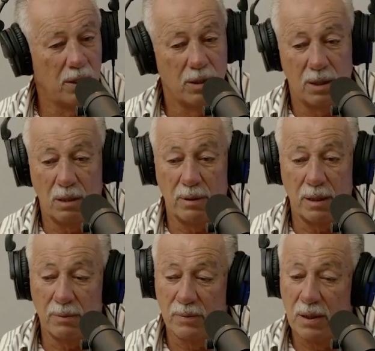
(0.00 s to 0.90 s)
And I
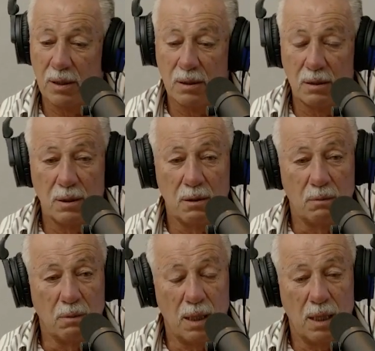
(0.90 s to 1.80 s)
went,
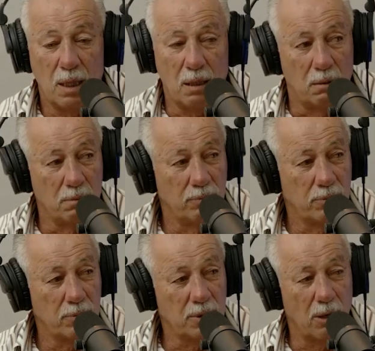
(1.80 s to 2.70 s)
wow.
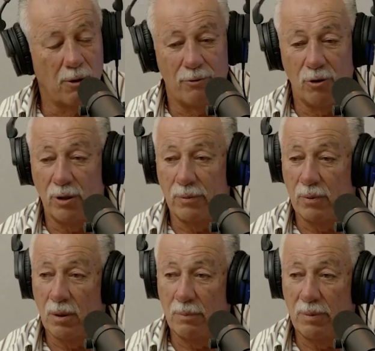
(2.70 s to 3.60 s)
So I thought,
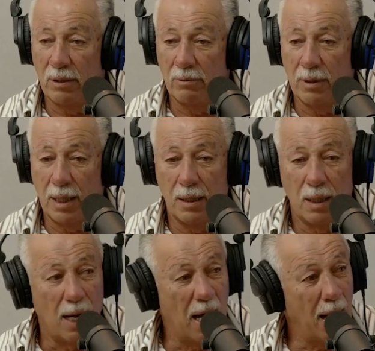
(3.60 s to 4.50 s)
I better
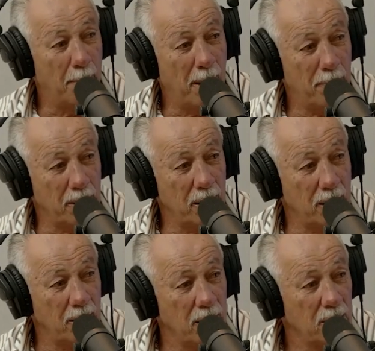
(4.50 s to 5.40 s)
arm up
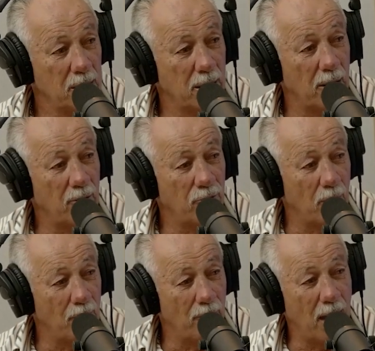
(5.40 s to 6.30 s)
here. So
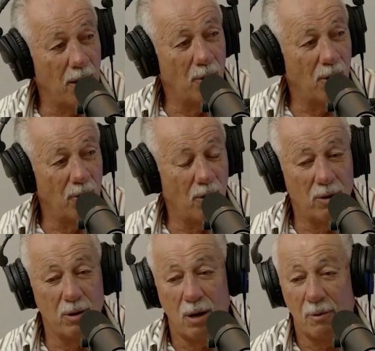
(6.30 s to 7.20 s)
from that night
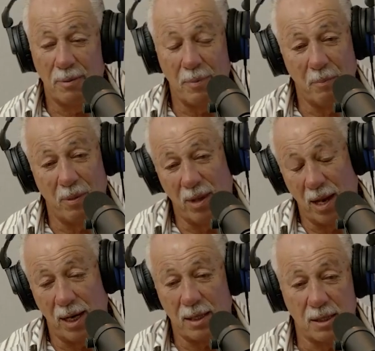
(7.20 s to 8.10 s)
on, I remember the next